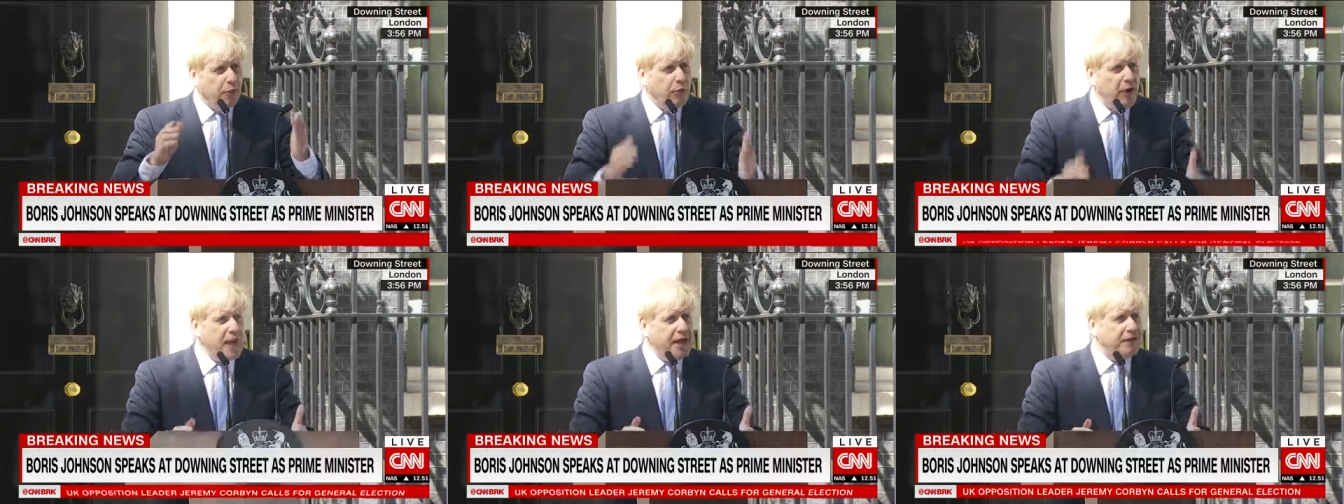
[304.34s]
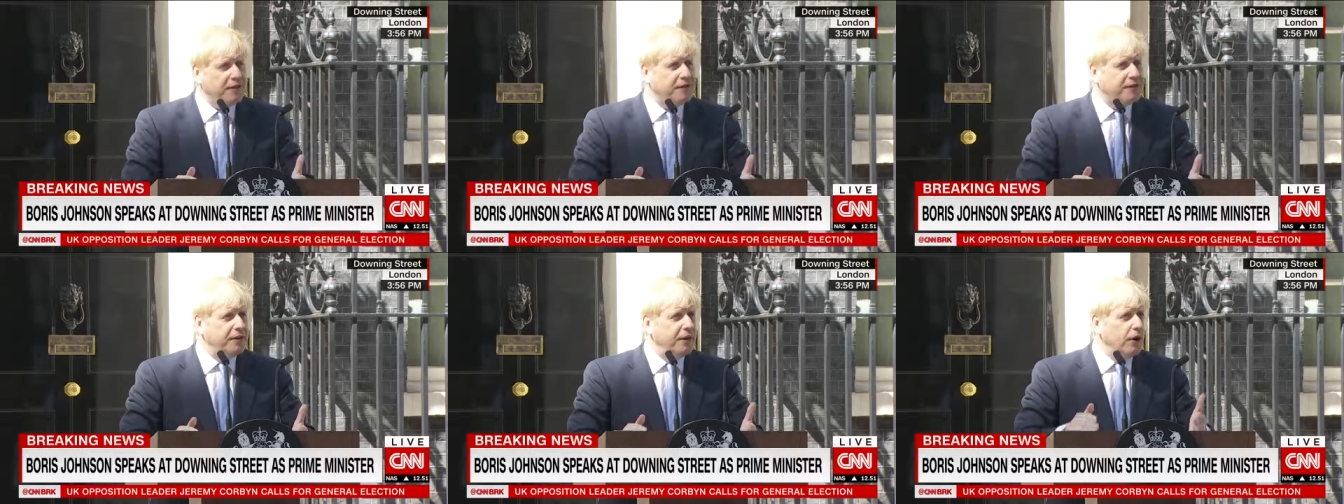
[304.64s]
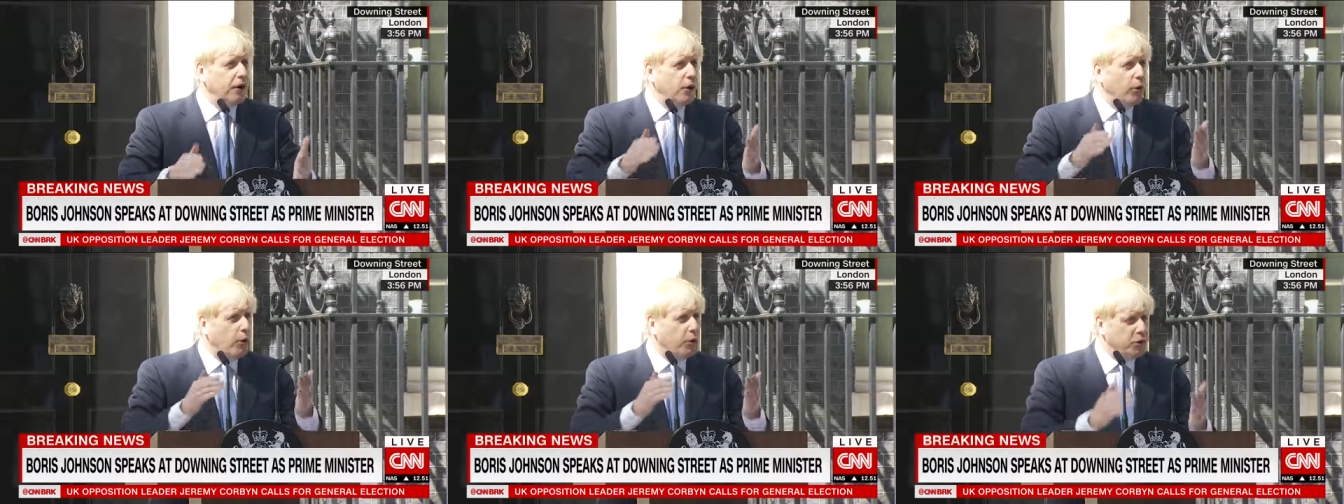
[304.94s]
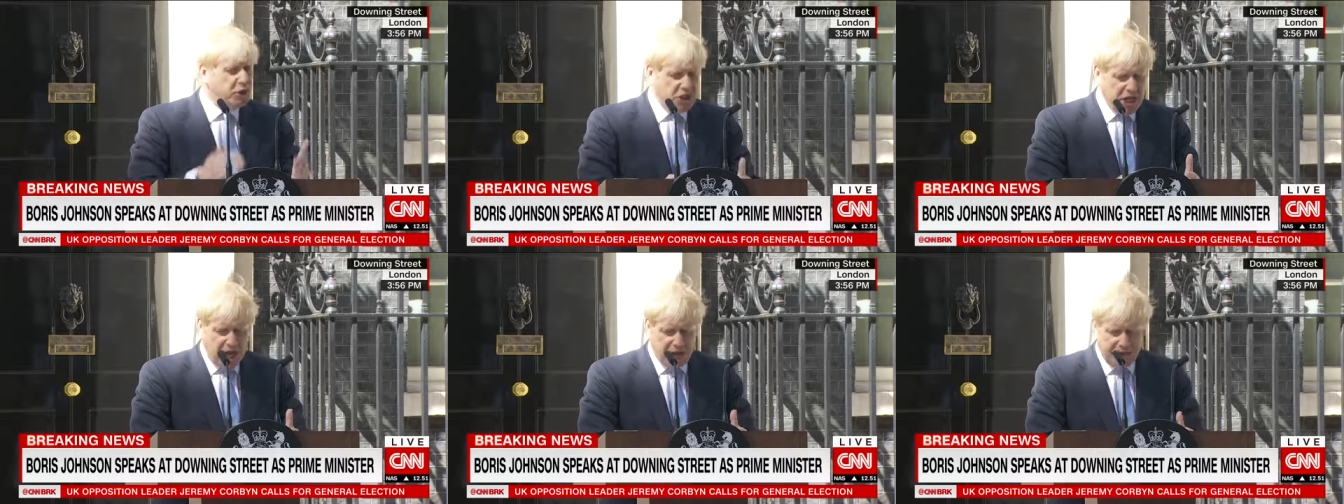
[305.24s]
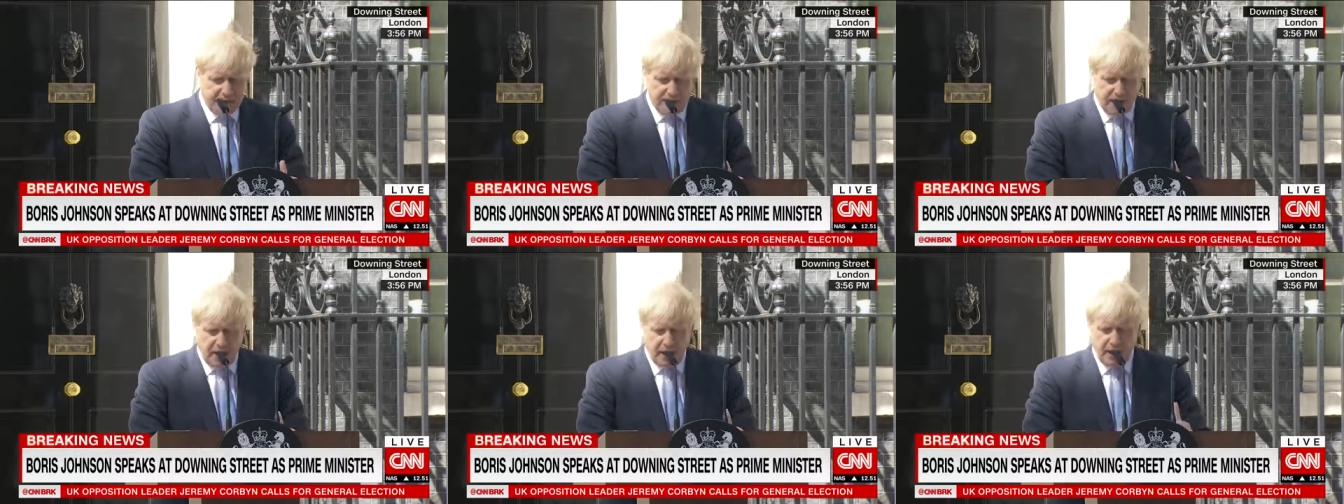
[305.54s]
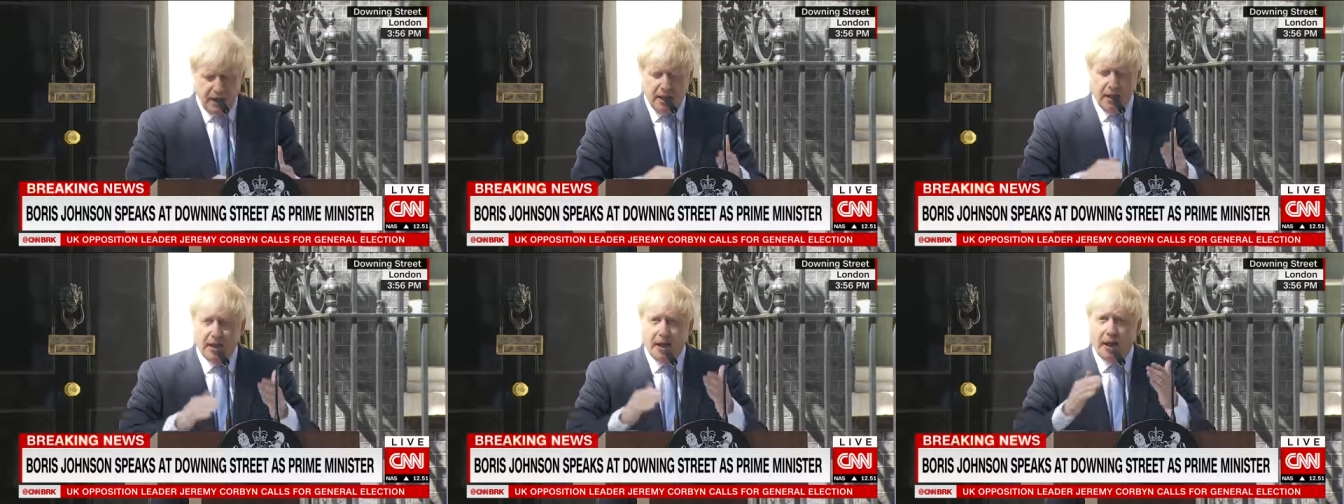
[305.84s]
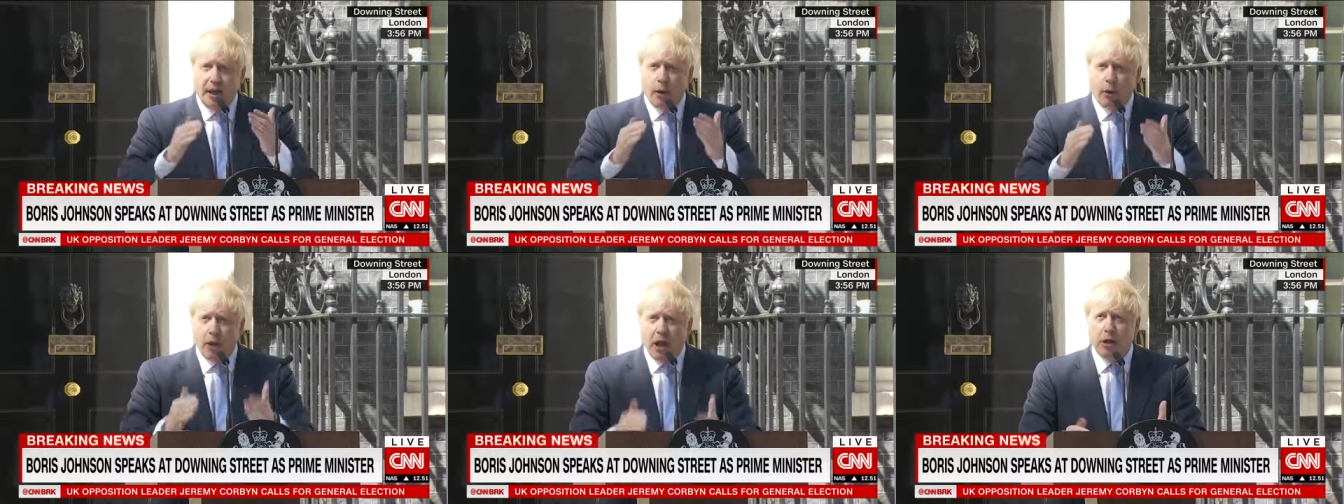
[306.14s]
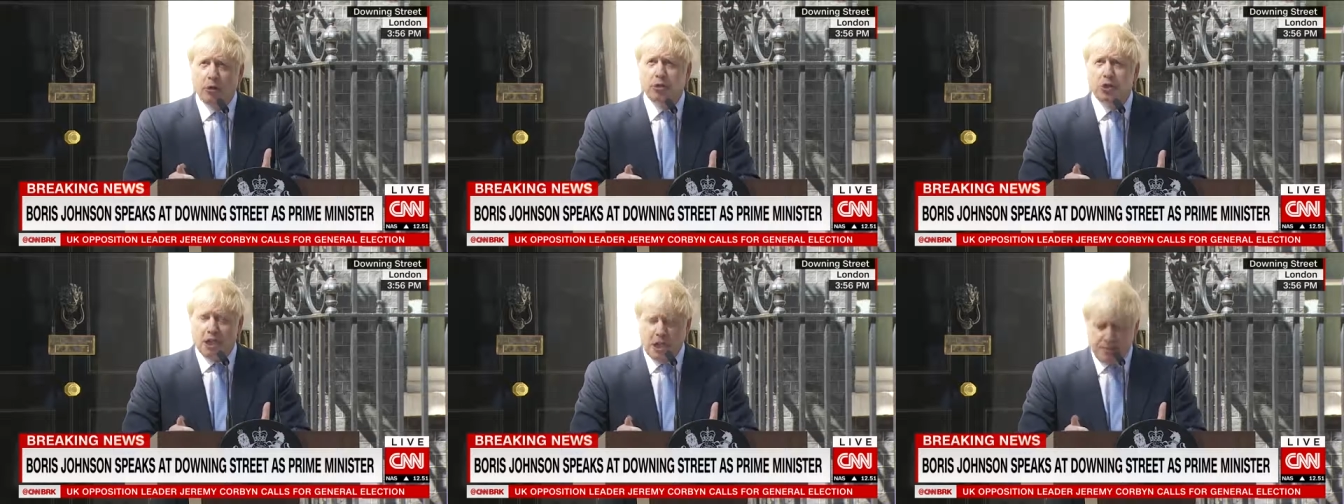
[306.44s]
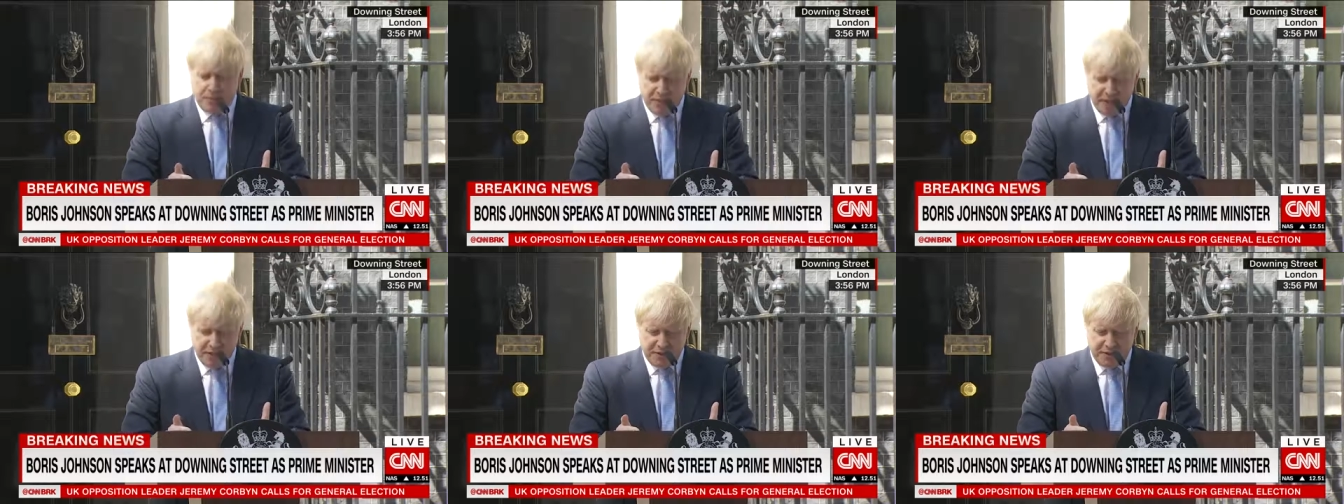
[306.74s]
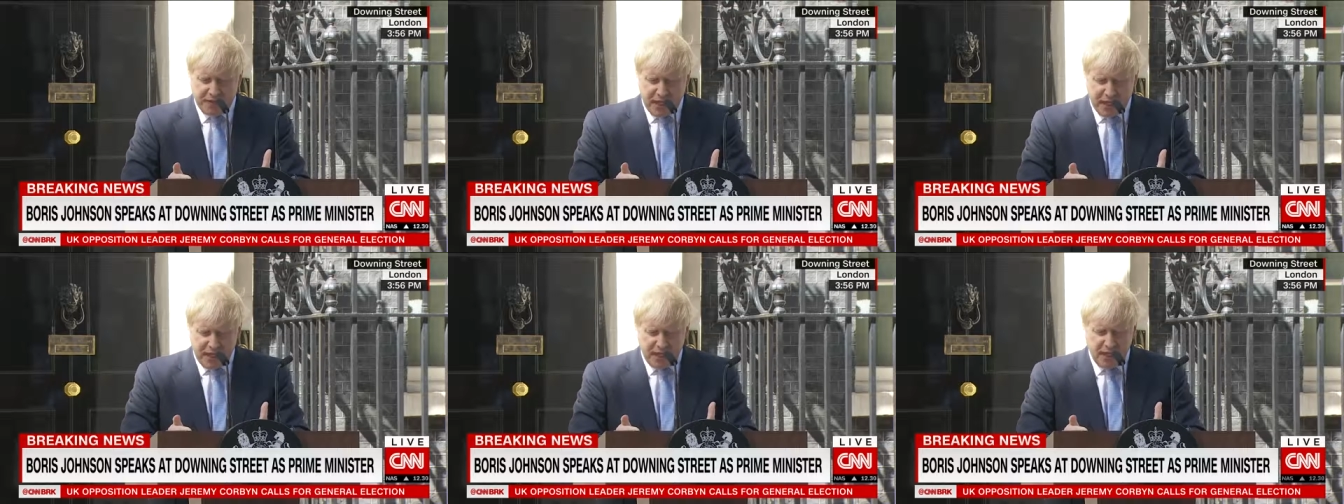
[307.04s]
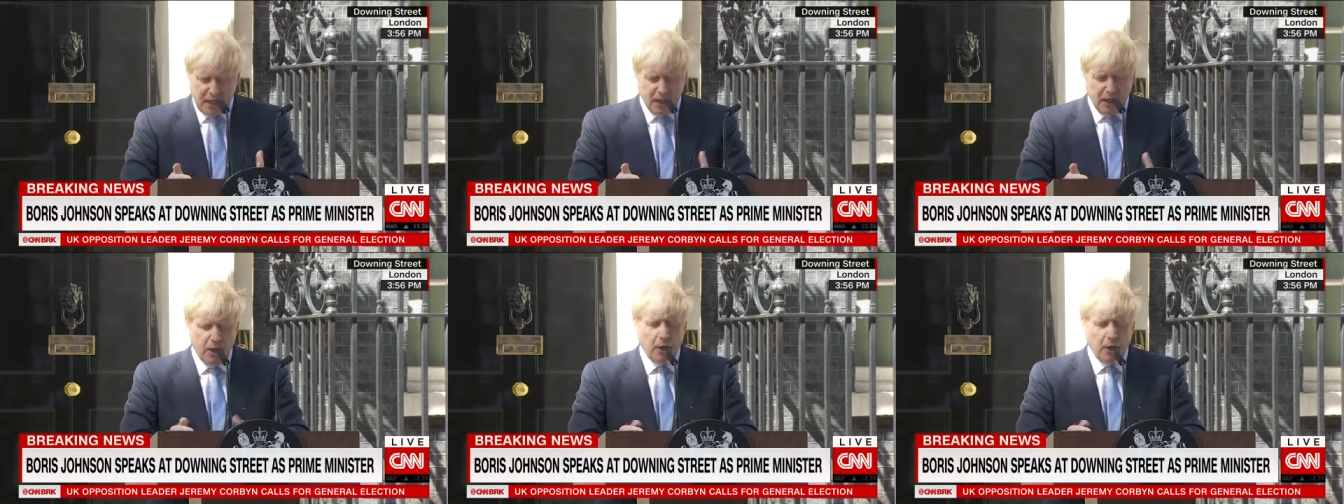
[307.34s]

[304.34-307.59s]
race or gender or LGBT